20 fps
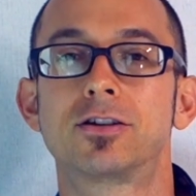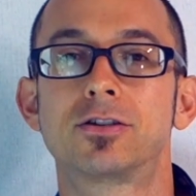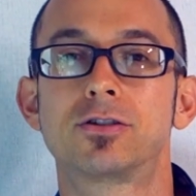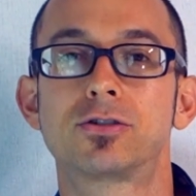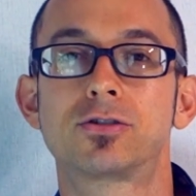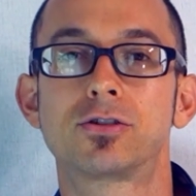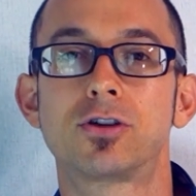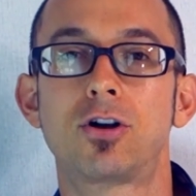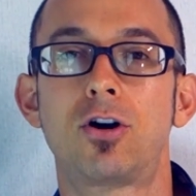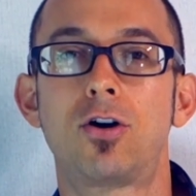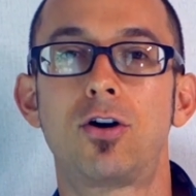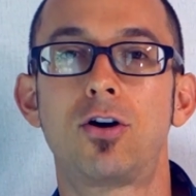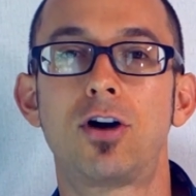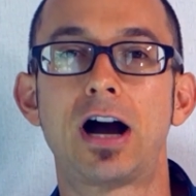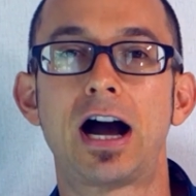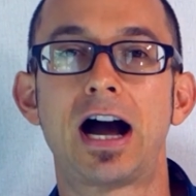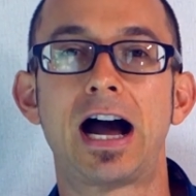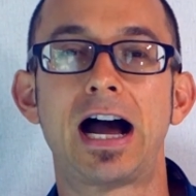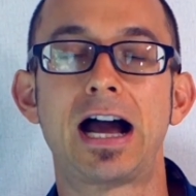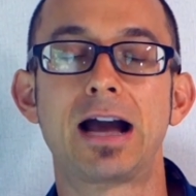So
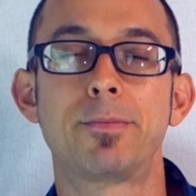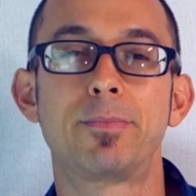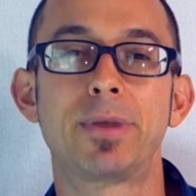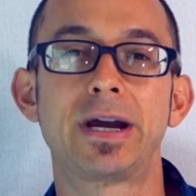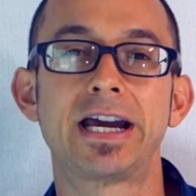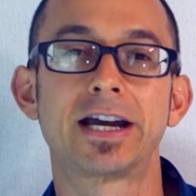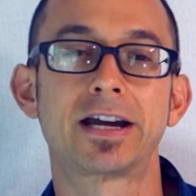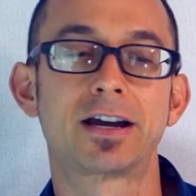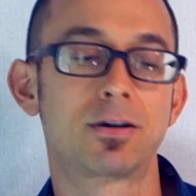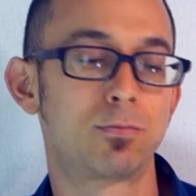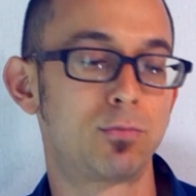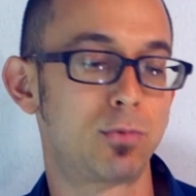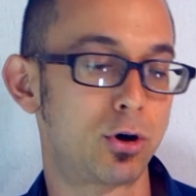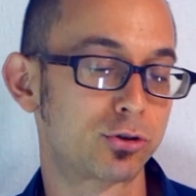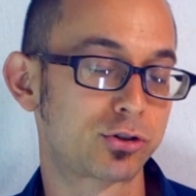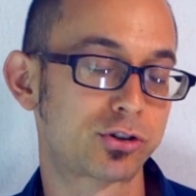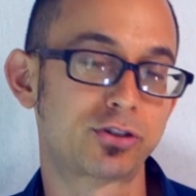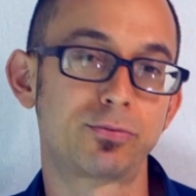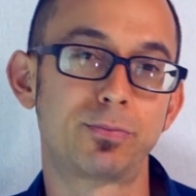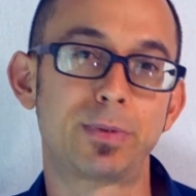I make
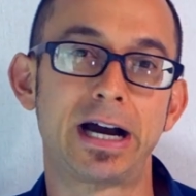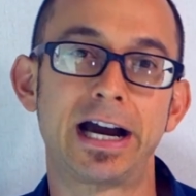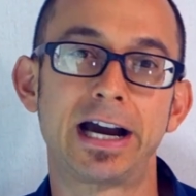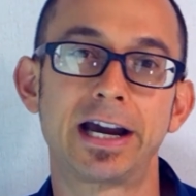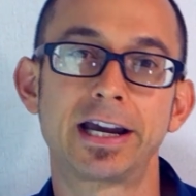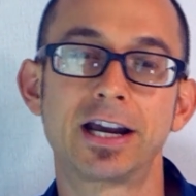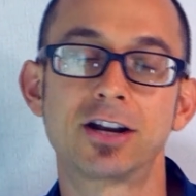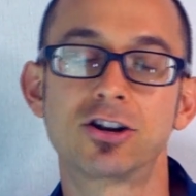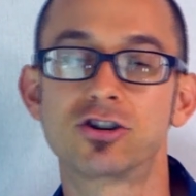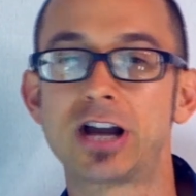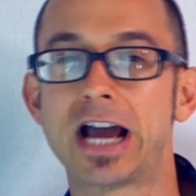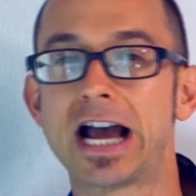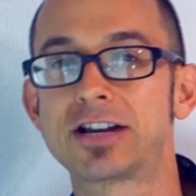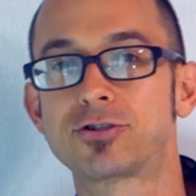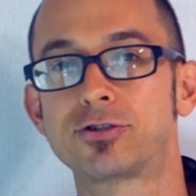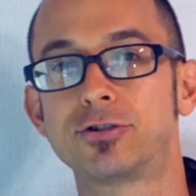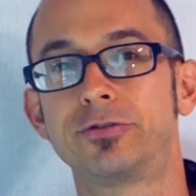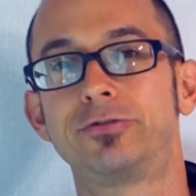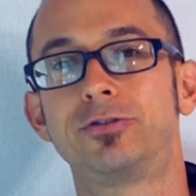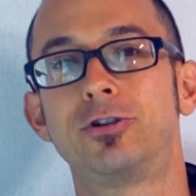most of my
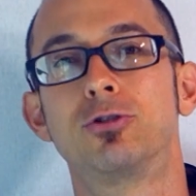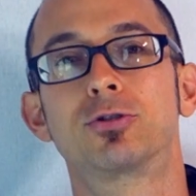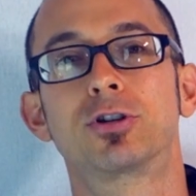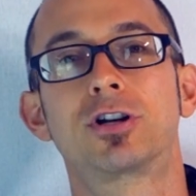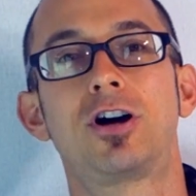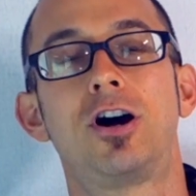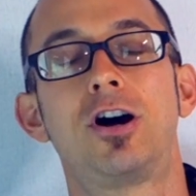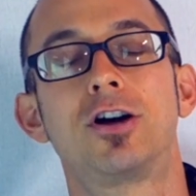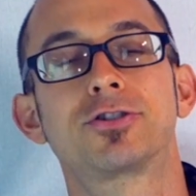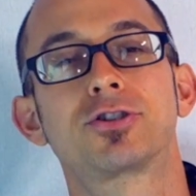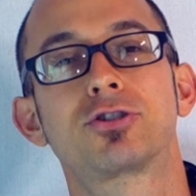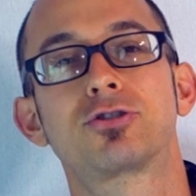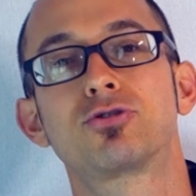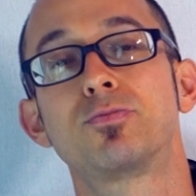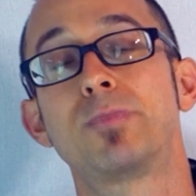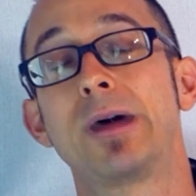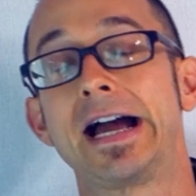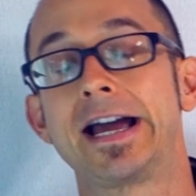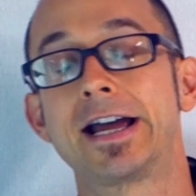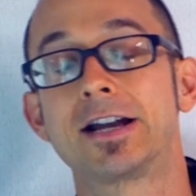international phone calls through
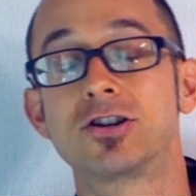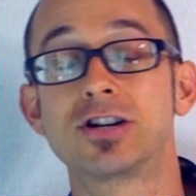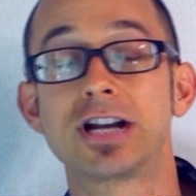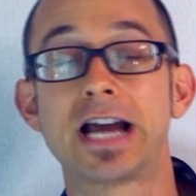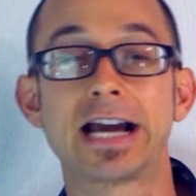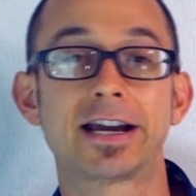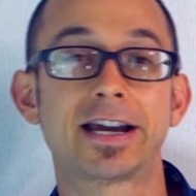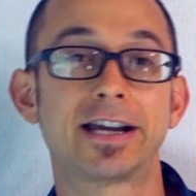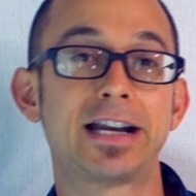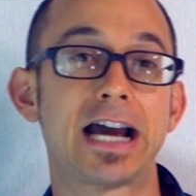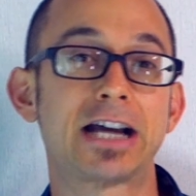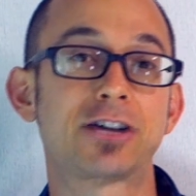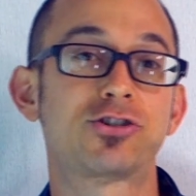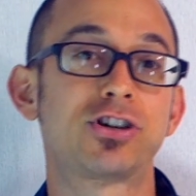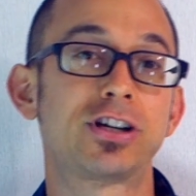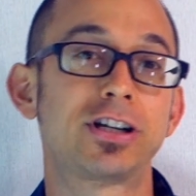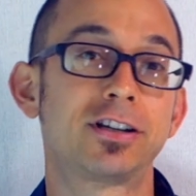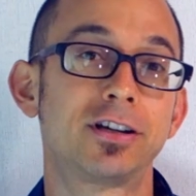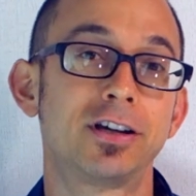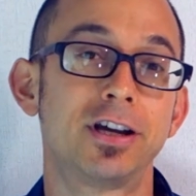my internet
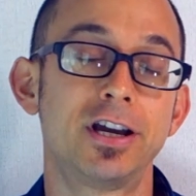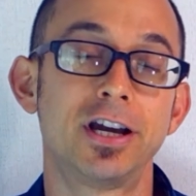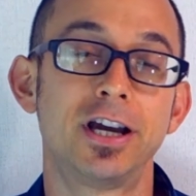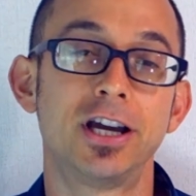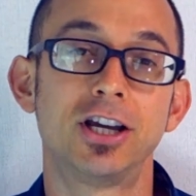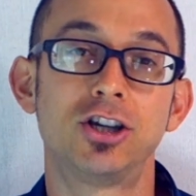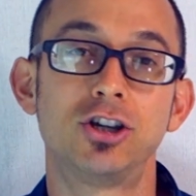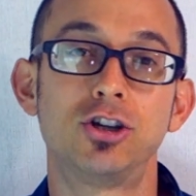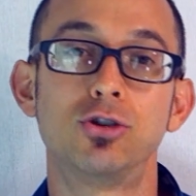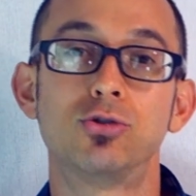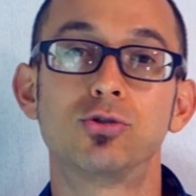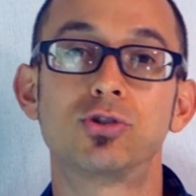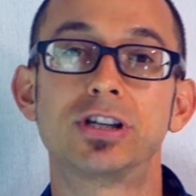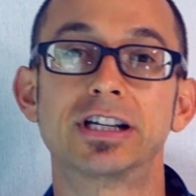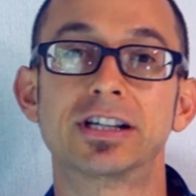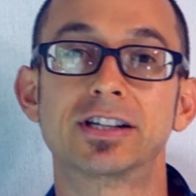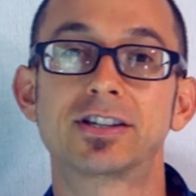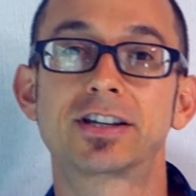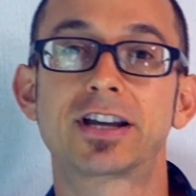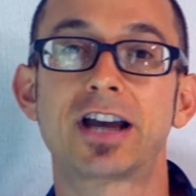connection, using
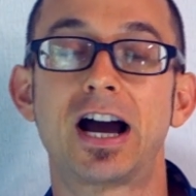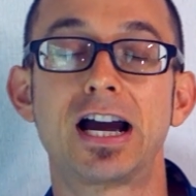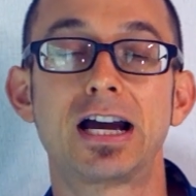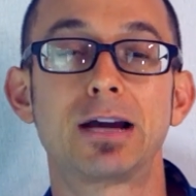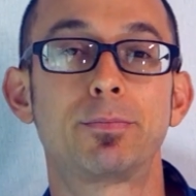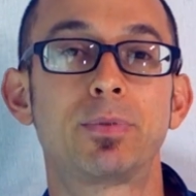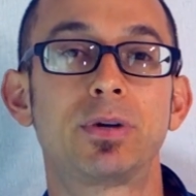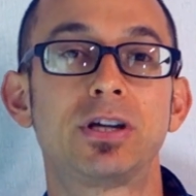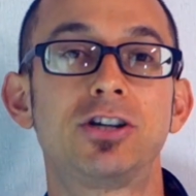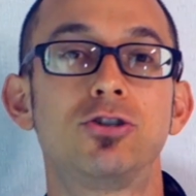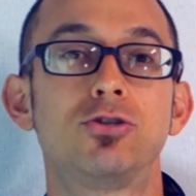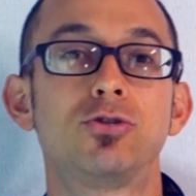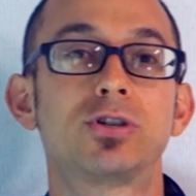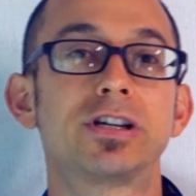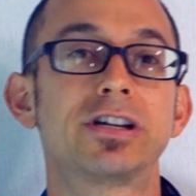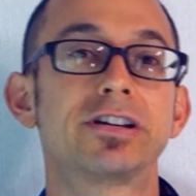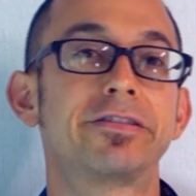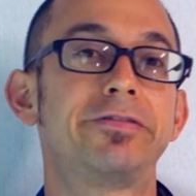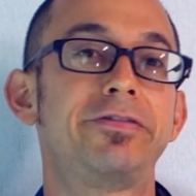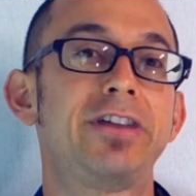Skype,
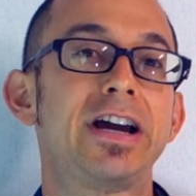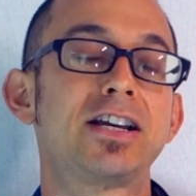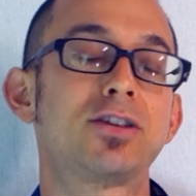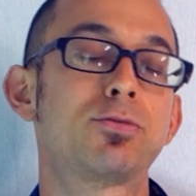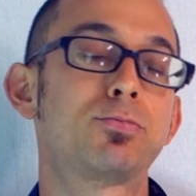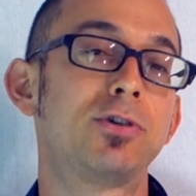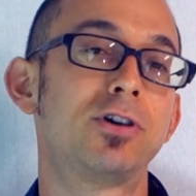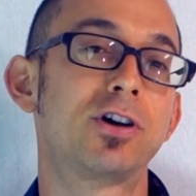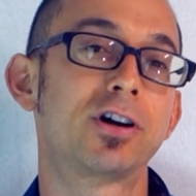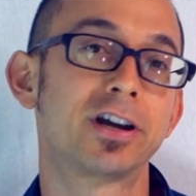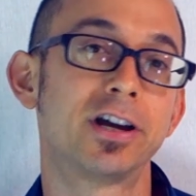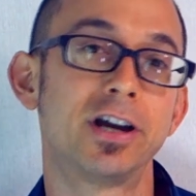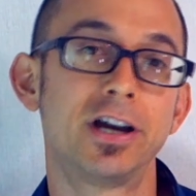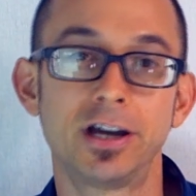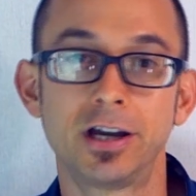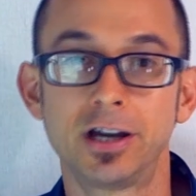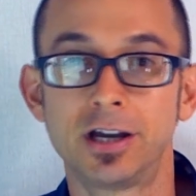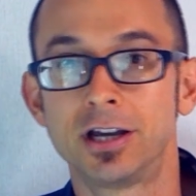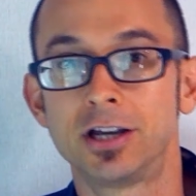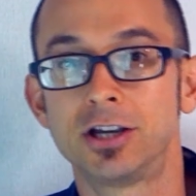using Facebook,
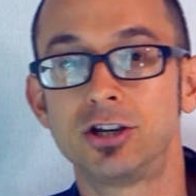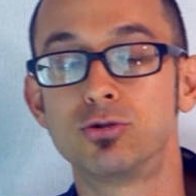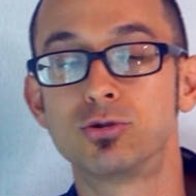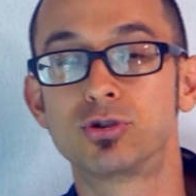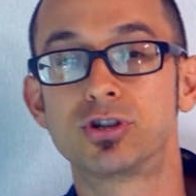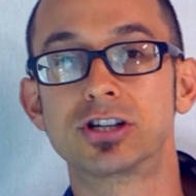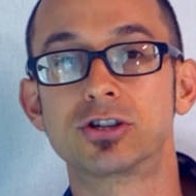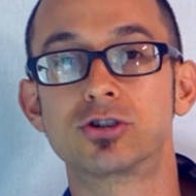using